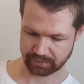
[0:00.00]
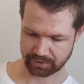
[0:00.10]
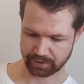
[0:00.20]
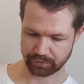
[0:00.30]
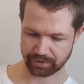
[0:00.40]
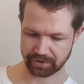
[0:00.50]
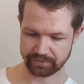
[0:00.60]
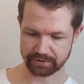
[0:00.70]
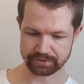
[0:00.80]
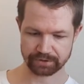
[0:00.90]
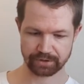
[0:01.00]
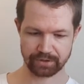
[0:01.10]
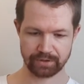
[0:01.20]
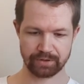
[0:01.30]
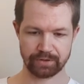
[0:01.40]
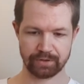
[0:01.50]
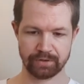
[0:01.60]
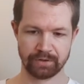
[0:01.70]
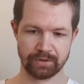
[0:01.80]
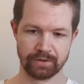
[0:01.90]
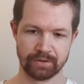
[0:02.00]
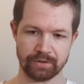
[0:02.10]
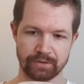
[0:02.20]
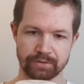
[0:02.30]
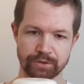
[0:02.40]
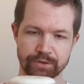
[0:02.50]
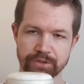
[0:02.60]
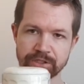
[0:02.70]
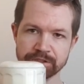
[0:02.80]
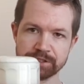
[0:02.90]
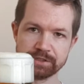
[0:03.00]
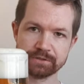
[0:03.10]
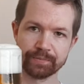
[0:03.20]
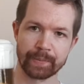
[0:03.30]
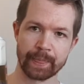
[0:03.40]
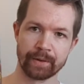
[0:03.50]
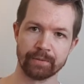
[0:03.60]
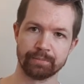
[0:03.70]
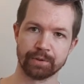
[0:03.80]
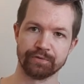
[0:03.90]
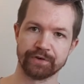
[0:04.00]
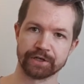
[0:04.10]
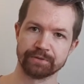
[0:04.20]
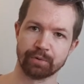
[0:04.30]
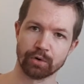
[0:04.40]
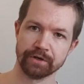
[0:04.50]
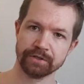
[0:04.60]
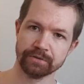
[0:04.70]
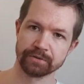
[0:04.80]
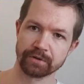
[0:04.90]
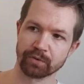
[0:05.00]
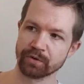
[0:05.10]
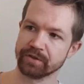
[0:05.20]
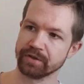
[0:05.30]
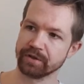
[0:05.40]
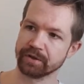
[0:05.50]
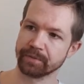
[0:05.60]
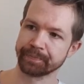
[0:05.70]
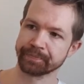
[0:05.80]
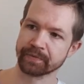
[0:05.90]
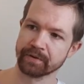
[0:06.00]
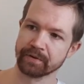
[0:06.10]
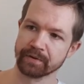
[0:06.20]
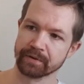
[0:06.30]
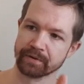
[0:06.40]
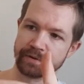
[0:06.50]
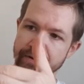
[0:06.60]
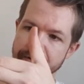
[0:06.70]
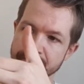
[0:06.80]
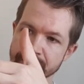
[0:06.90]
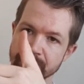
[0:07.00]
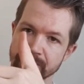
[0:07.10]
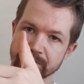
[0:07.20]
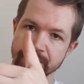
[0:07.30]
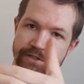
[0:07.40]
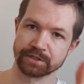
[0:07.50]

There we have it. Look good, doesn't it? Perfect pouring with the nice